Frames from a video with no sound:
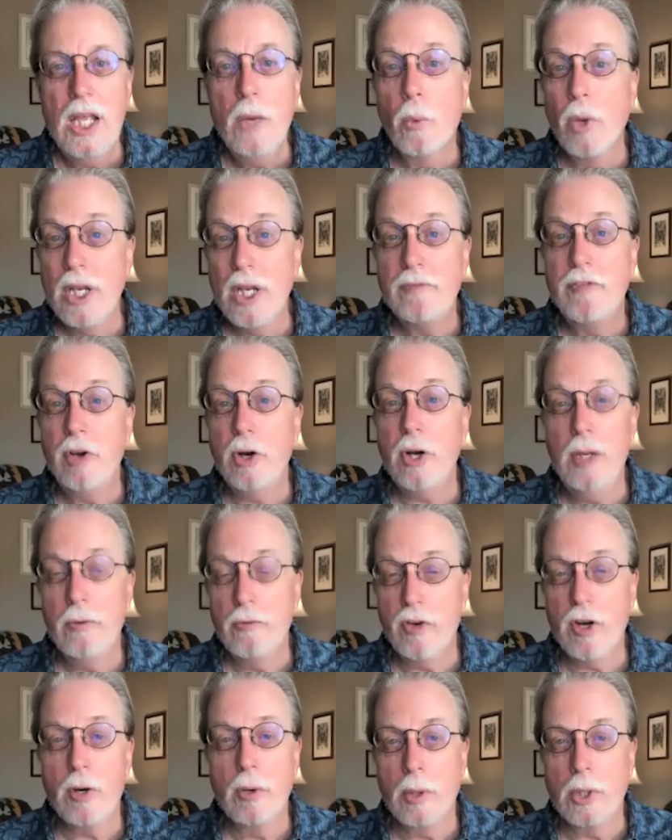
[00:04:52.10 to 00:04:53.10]

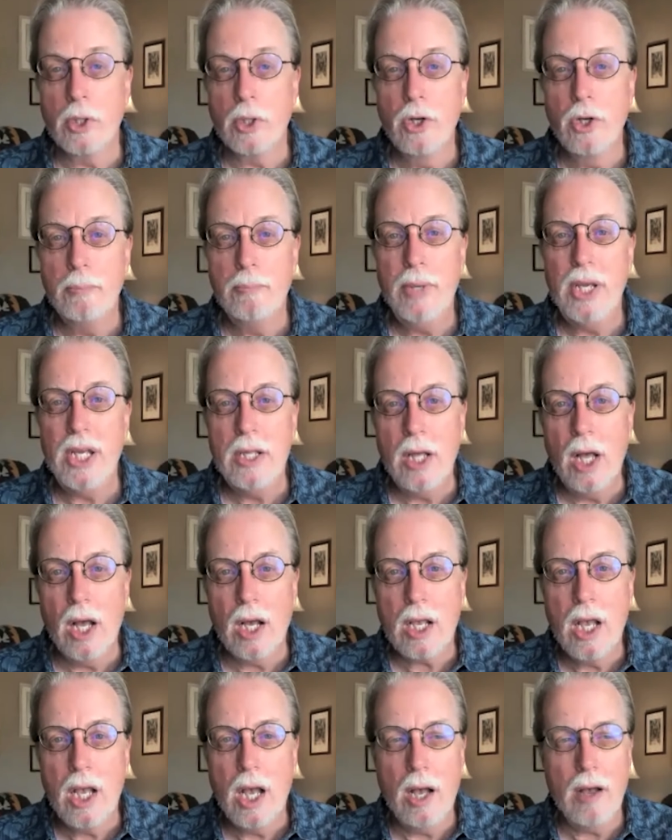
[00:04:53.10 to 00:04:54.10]
It very well could be.
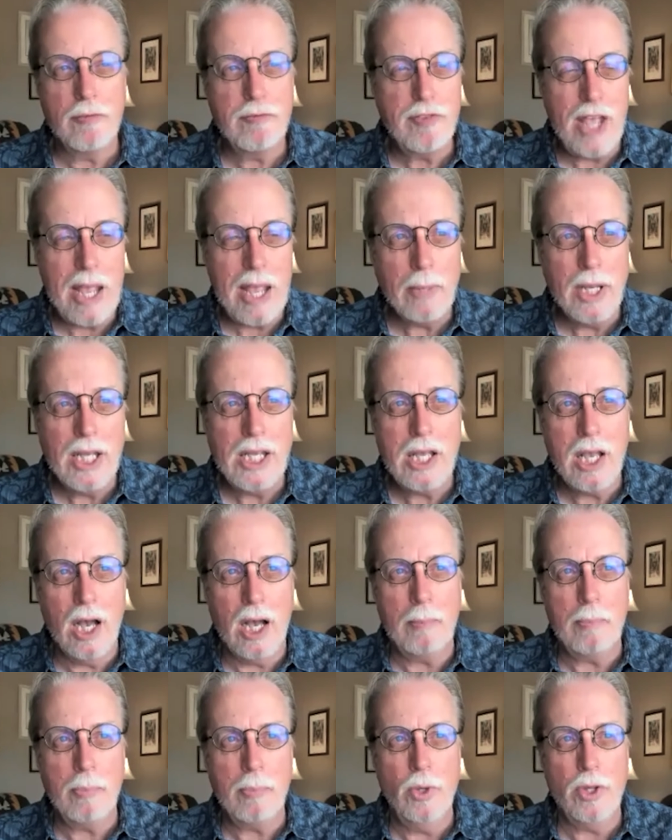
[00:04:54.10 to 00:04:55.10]
A family
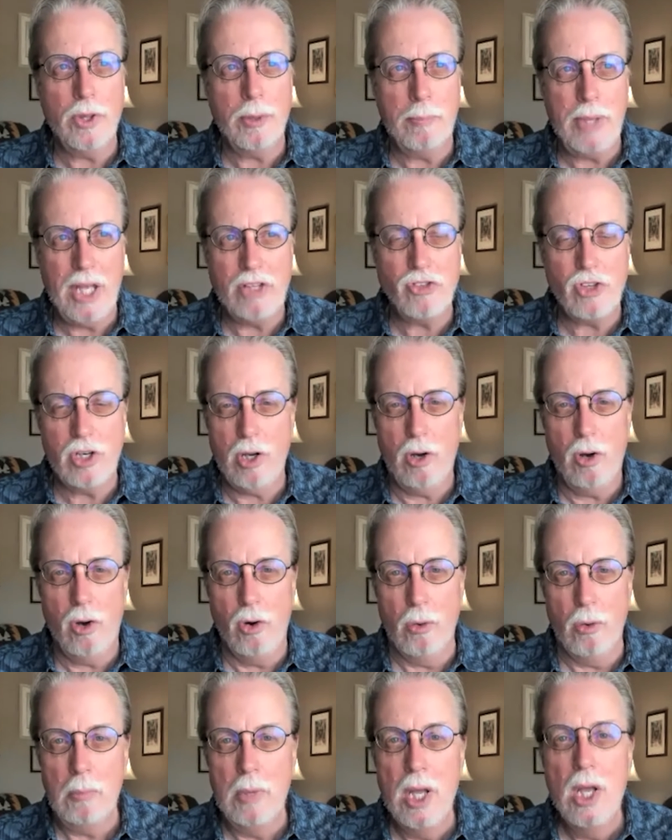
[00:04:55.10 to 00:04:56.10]
cup with a peasant
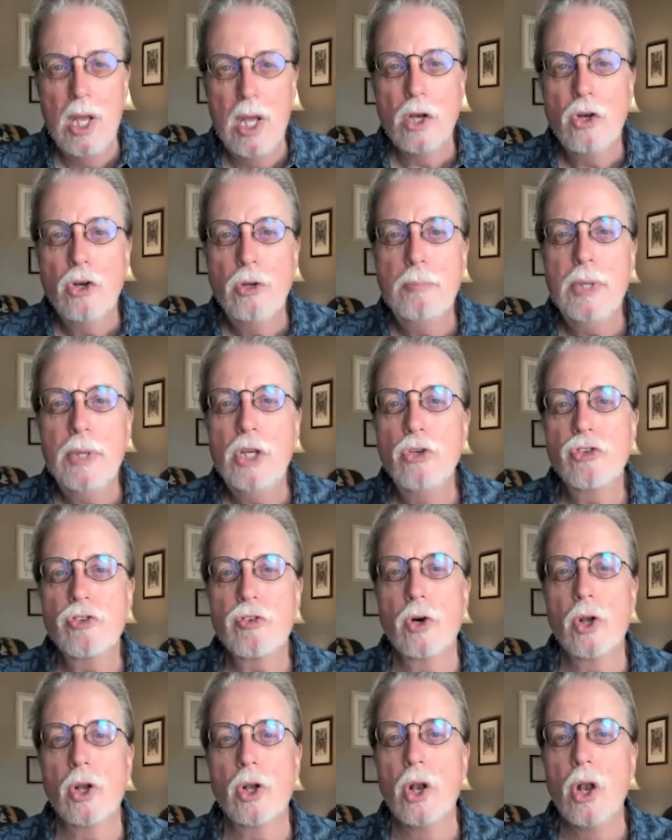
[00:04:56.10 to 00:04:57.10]
home could be used
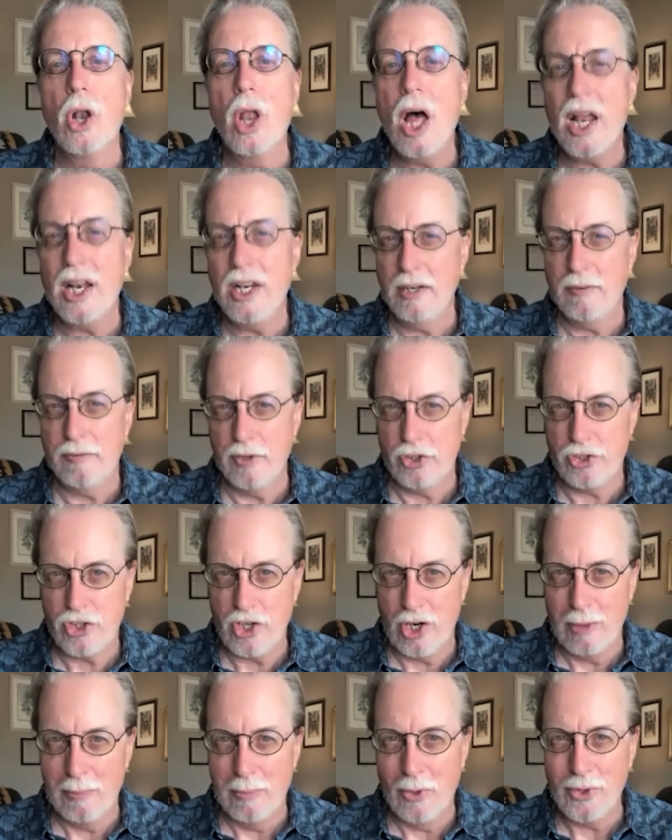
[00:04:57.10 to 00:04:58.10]
for a lot of different
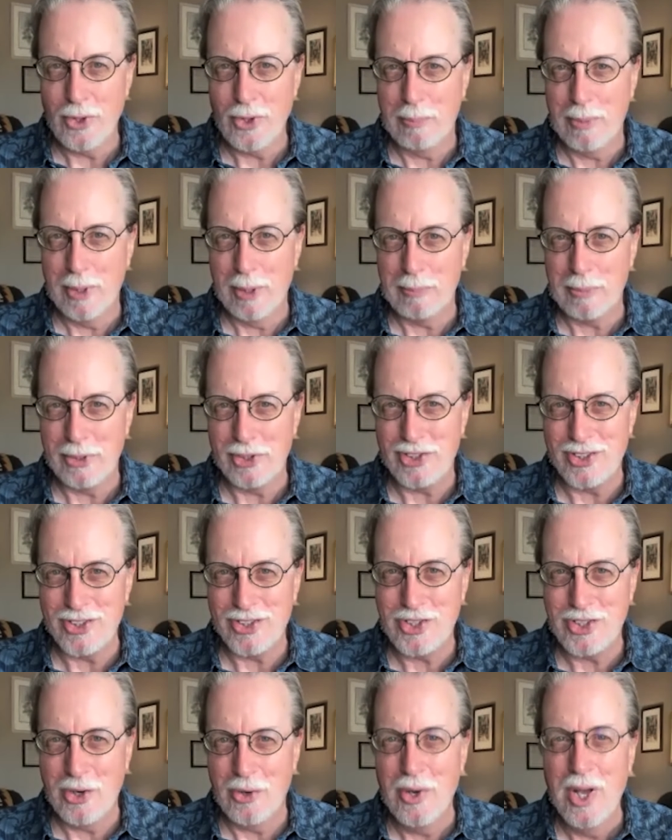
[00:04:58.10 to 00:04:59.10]
ceremonial
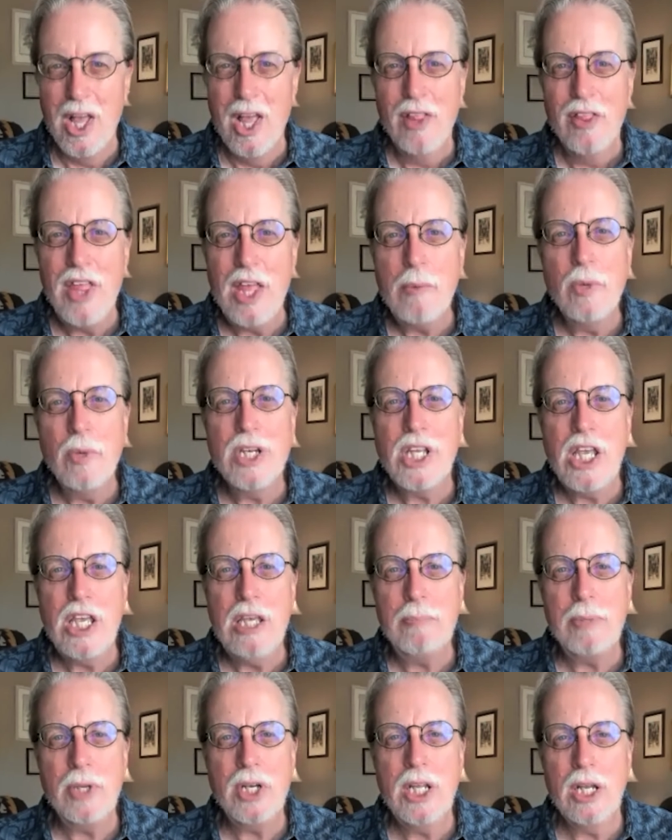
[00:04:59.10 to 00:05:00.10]
purposes. So they would keep
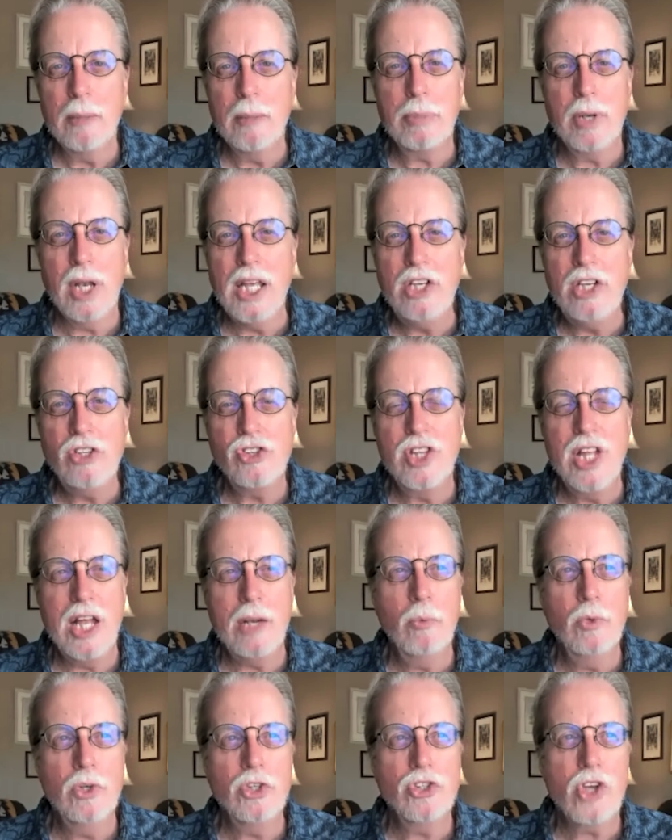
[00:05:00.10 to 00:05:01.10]
it in a place
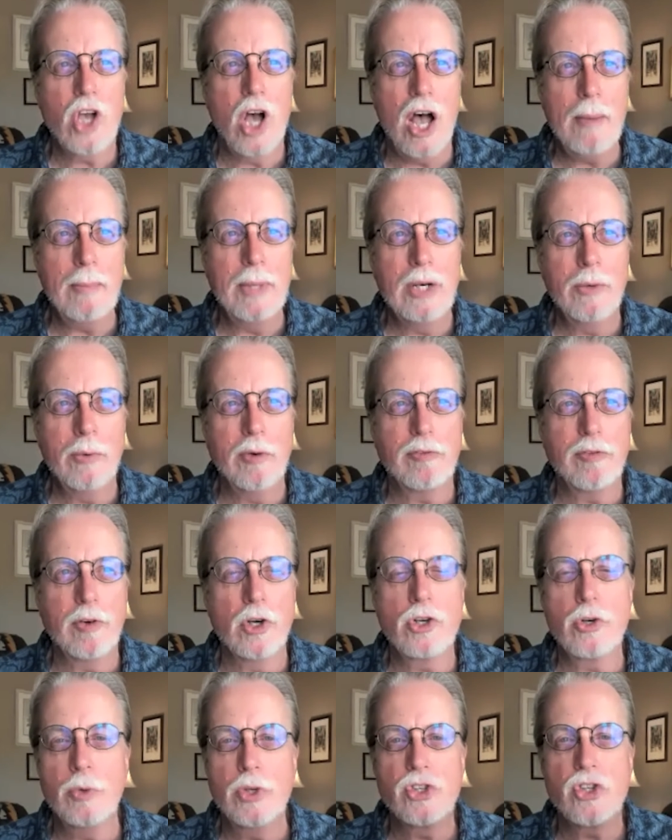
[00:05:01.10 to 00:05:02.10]
that was commonly
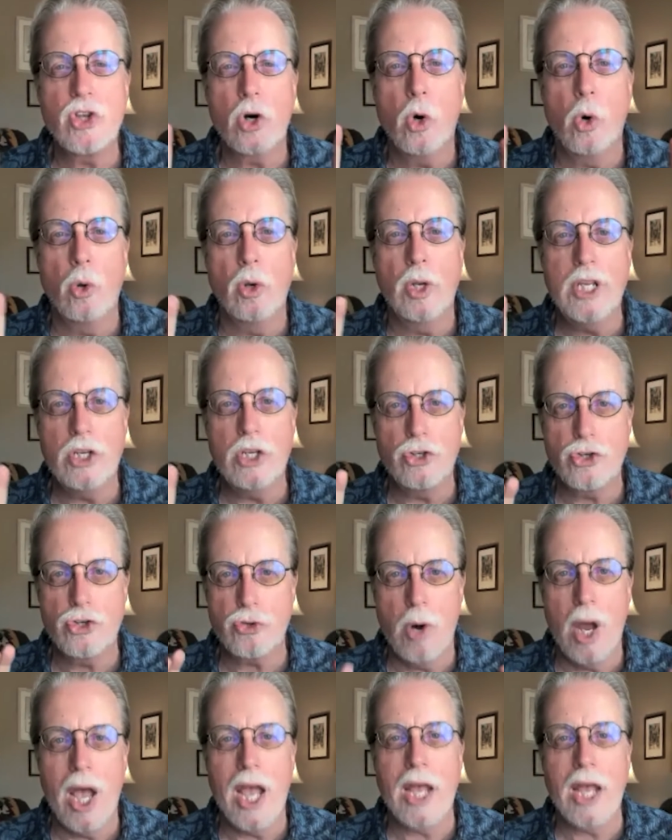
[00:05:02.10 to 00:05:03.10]
referred to as their holiest
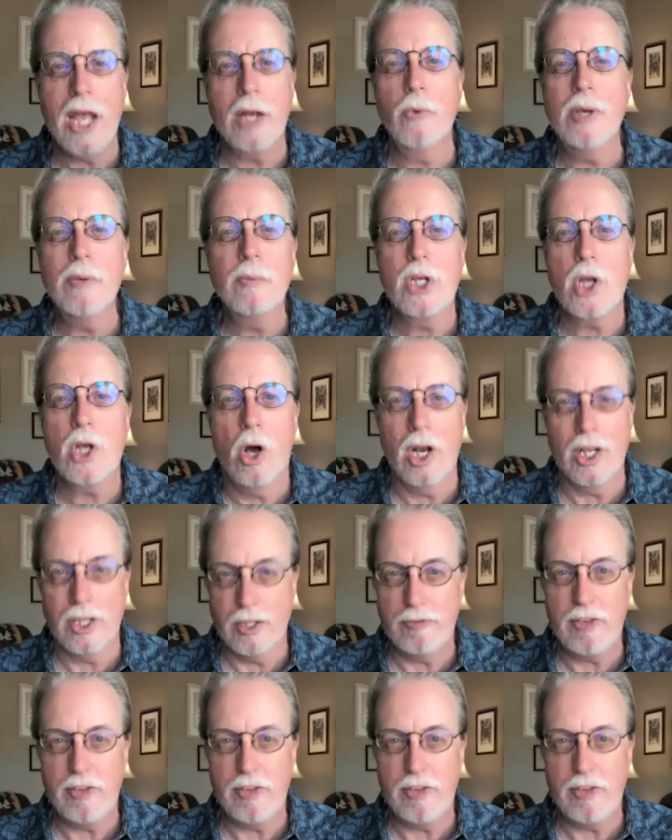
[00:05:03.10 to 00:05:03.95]
shrine. We would call